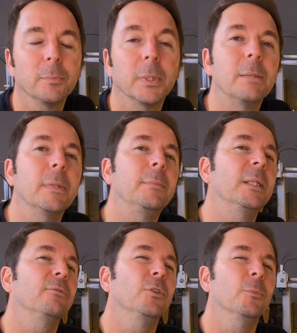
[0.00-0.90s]
but there may
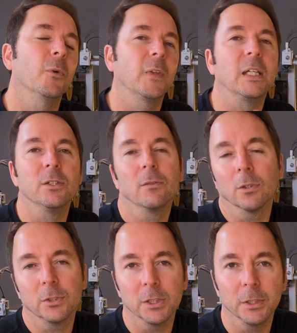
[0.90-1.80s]
be a few more things you've
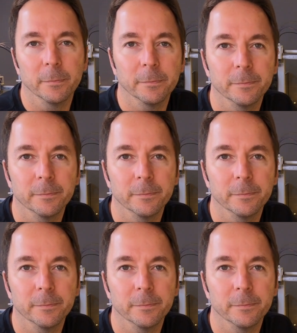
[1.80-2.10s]
got to do.